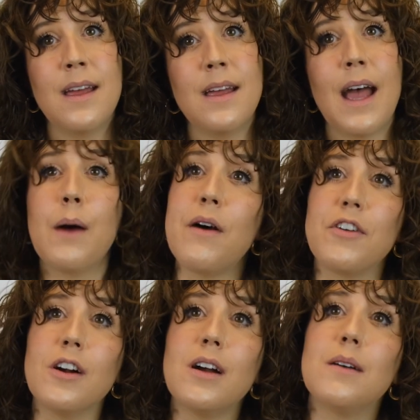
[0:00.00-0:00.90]

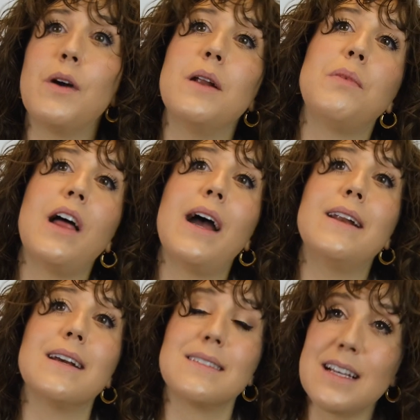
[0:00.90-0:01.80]
However, when
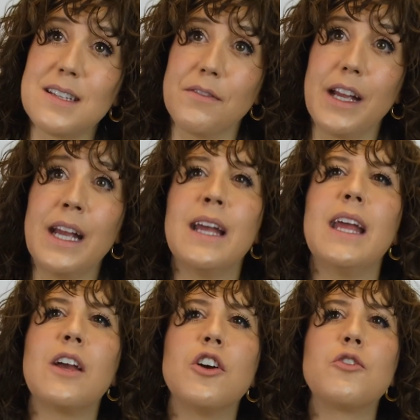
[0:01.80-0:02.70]
applied excessively,
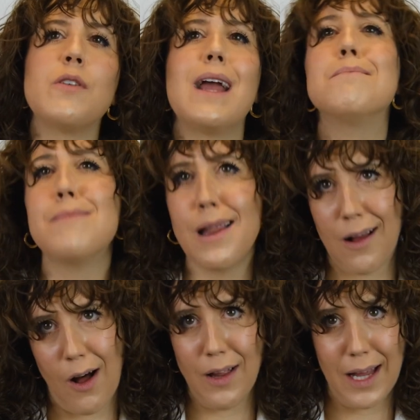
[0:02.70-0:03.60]
it could create
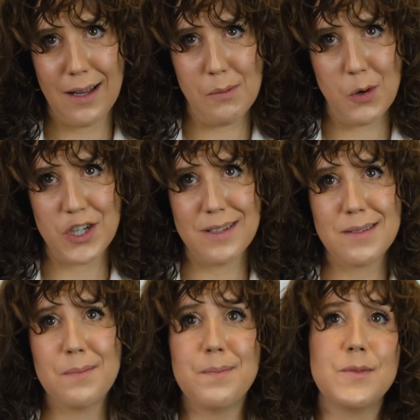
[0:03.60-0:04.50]
melancholy
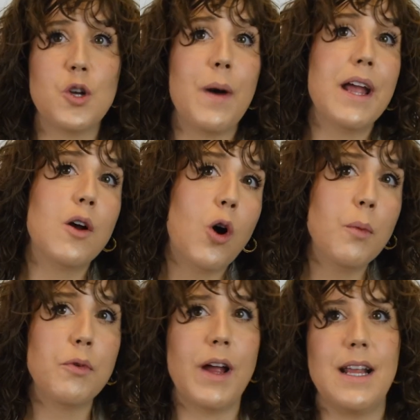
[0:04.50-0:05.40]
emotions. So by
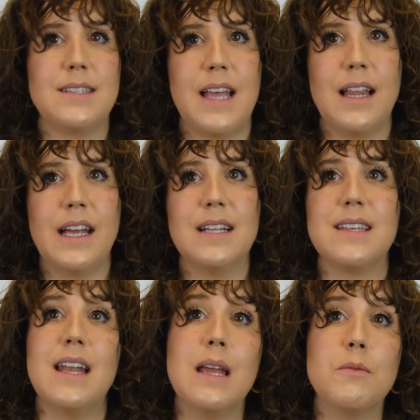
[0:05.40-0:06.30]
incorporating salience
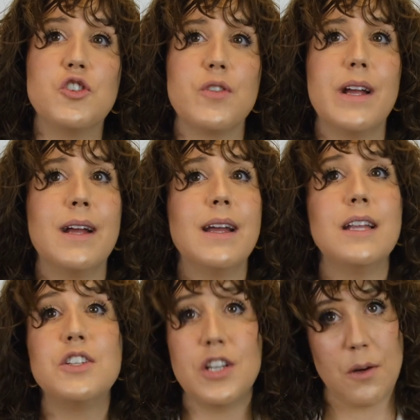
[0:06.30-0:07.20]
and imagery
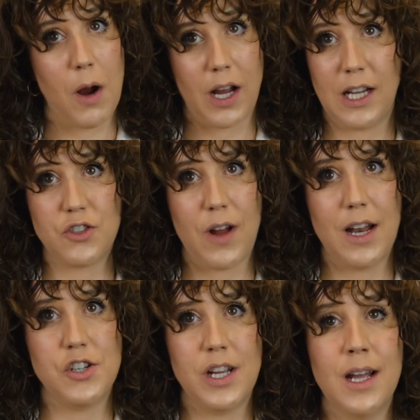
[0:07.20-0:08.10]
into your marketing
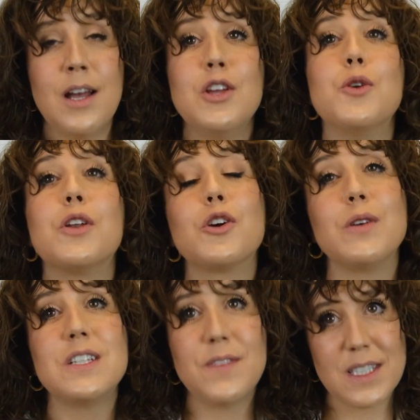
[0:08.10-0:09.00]
strategy, you can
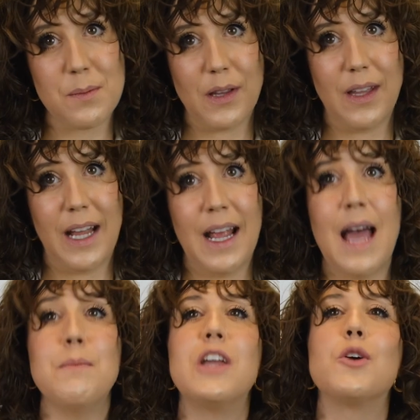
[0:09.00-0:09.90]
increase visibility
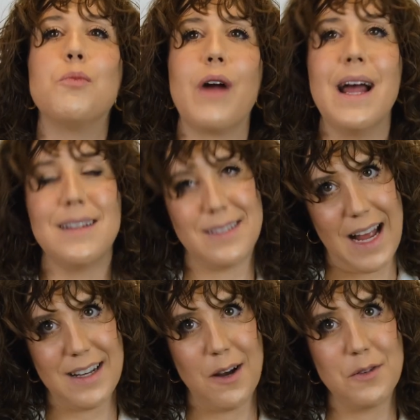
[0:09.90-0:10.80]
and make your brand
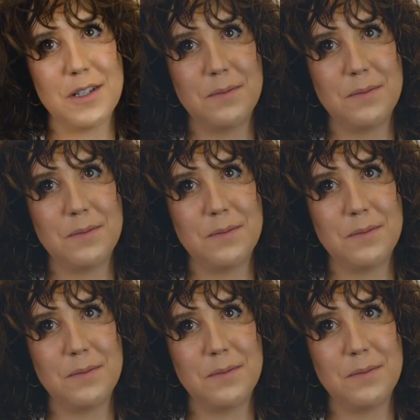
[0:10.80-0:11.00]
stand out.